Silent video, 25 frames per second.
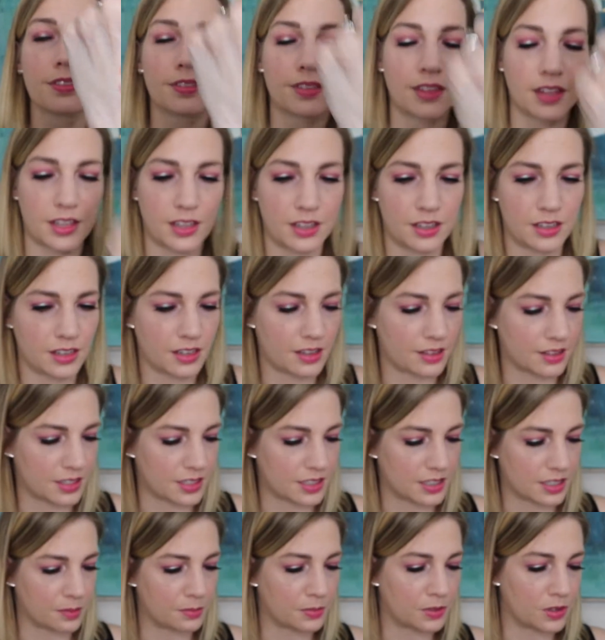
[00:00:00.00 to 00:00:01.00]
than the
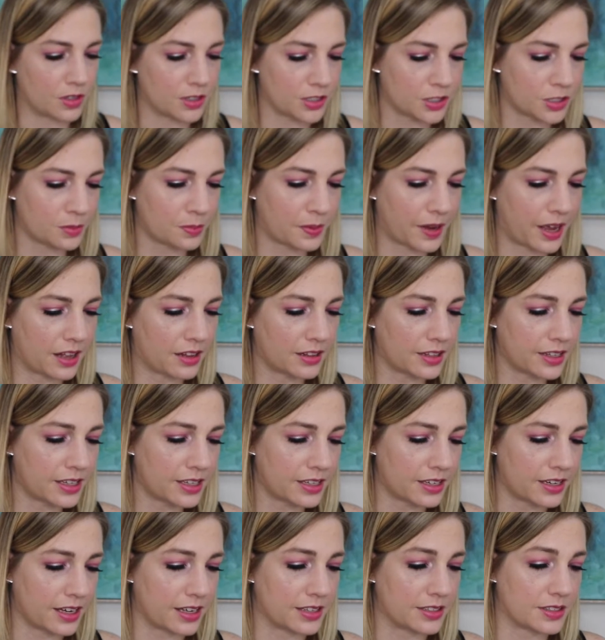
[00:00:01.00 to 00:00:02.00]
Subculture
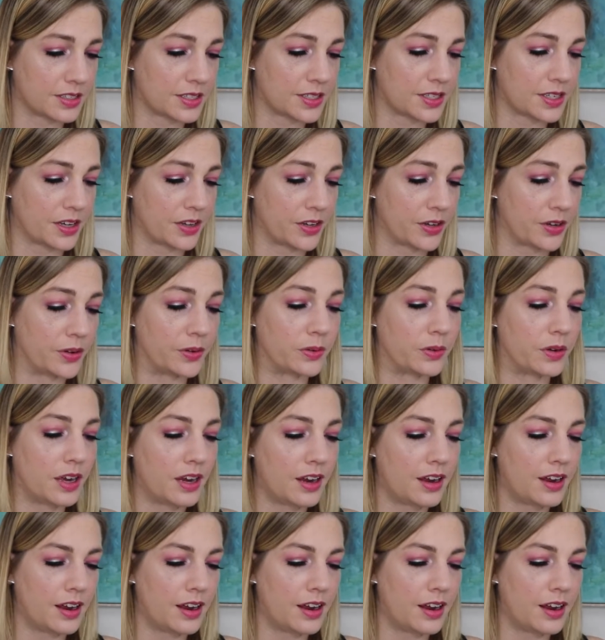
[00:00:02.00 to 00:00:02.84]
palette, and so